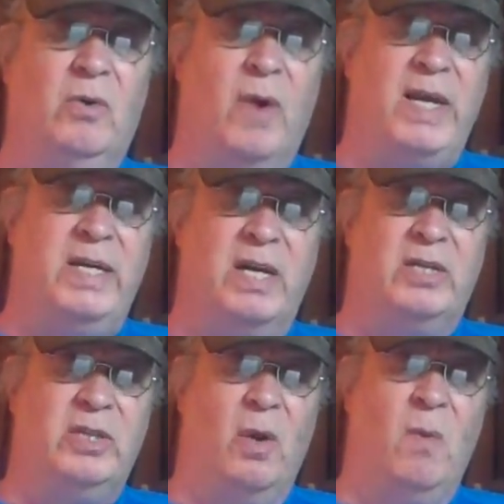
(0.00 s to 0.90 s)

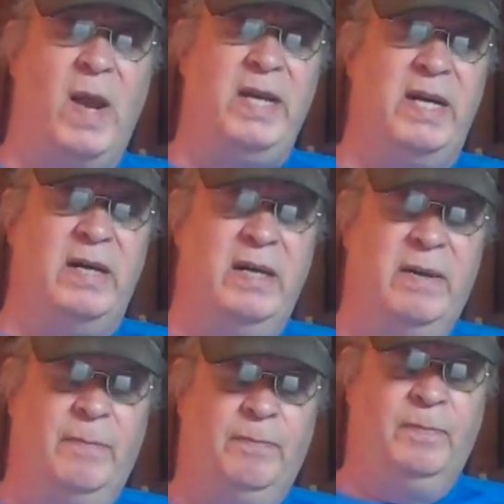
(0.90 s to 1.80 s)
Greatness awaited.
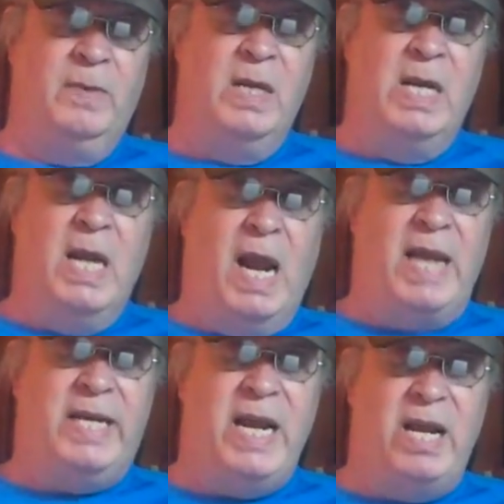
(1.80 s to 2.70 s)

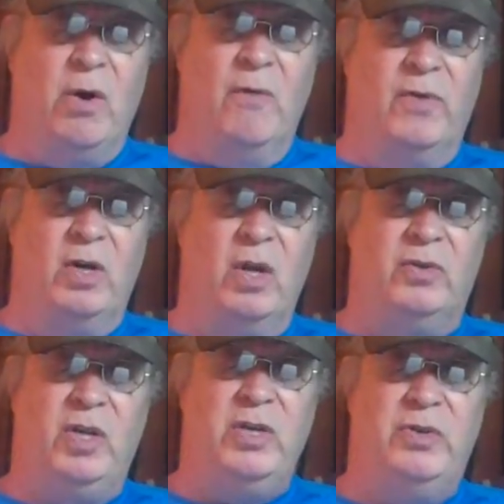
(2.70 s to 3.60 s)
I can't
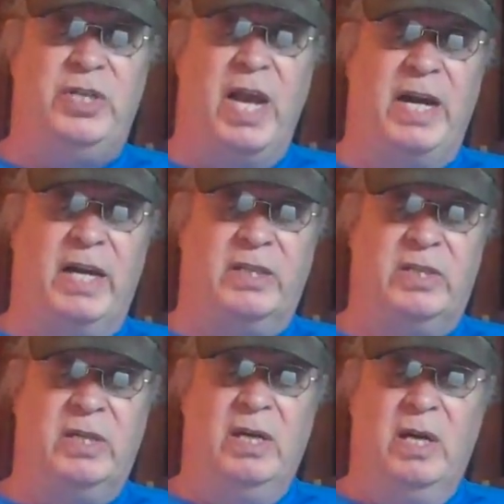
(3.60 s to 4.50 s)
overlook the
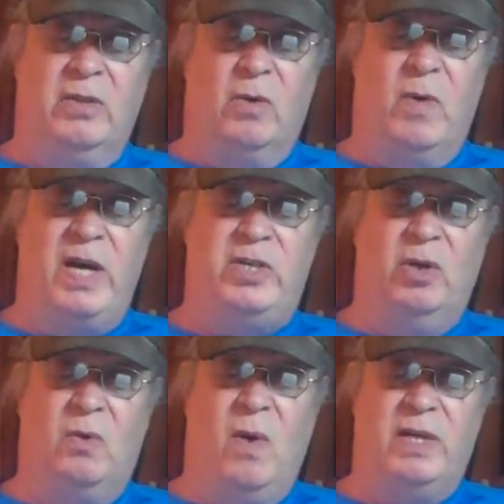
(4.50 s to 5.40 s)
eugenics. The
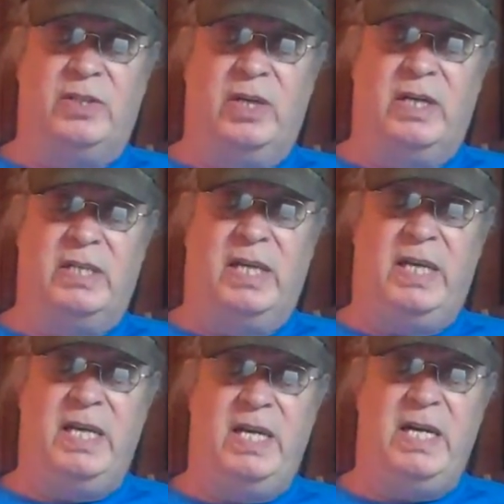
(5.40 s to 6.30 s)
racial question is the
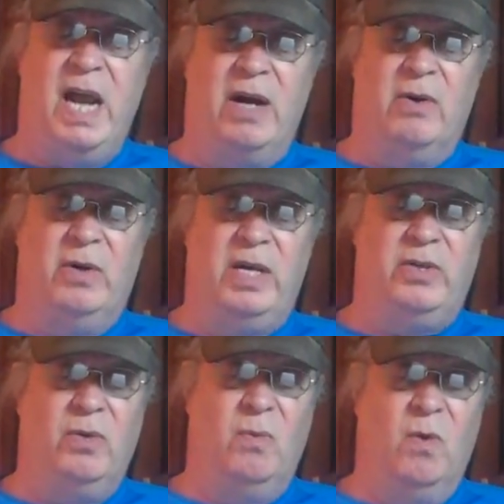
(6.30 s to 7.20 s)
key not only
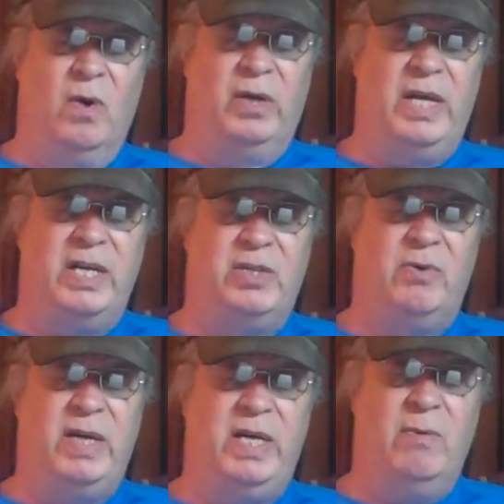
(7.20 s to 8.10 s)
to world
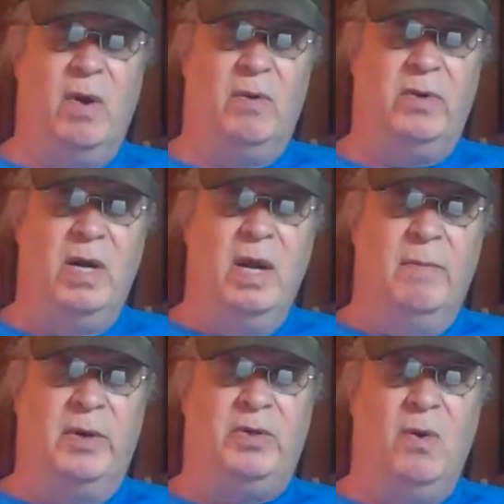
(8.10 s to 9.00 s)
history, he wrote,
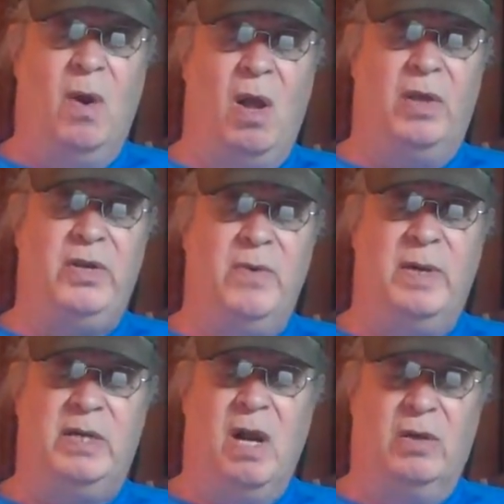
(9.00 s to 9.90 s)
but to all
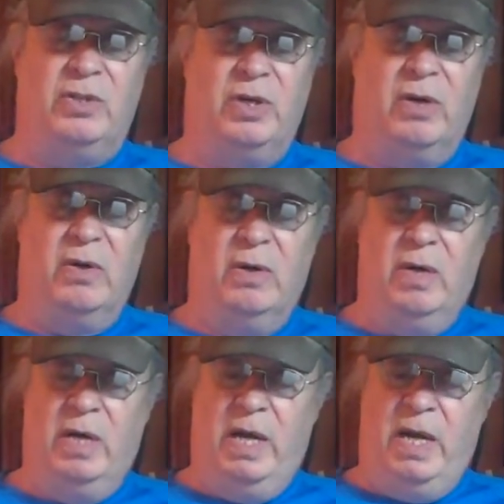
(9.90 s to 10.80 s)
human culture.
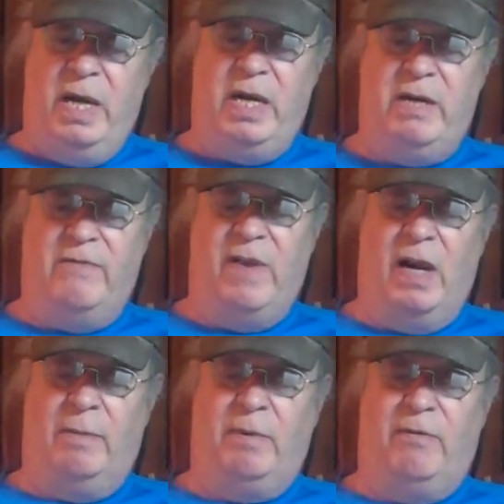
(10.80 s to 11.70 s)
He
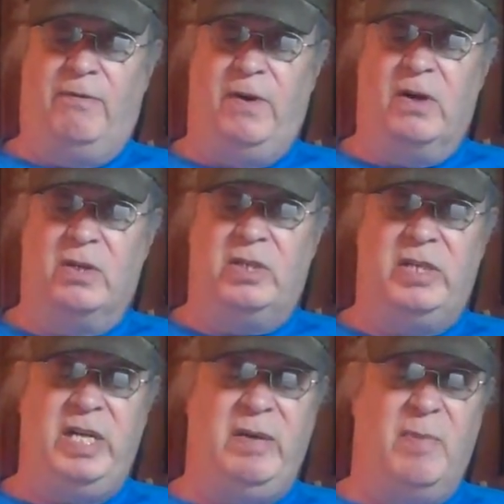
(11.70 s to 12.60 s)
developed a fierce,
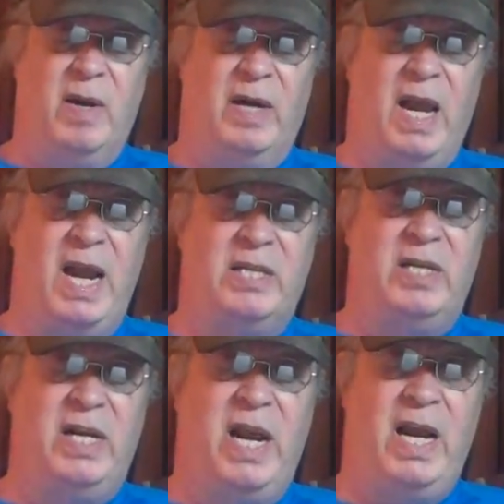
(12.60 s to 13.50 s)
deep, and
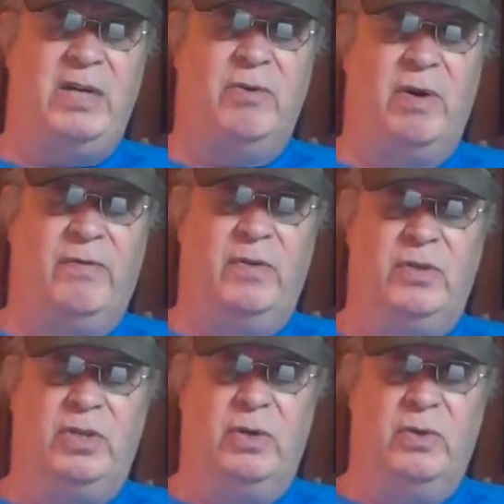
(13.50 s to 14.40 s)
lasting hatred of
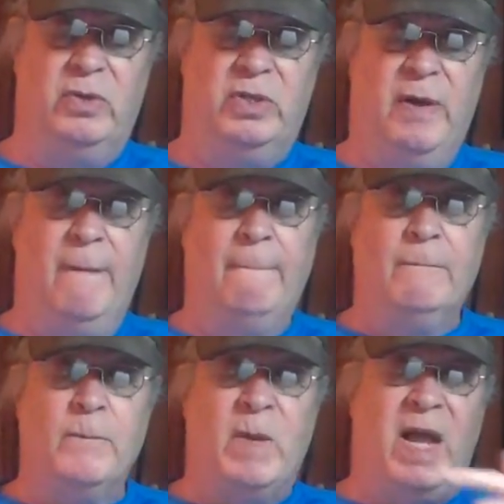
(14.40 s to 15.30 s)
the Jews,
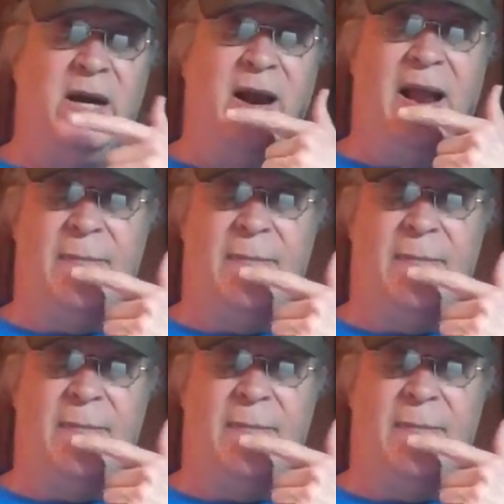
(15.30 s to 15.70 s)
and an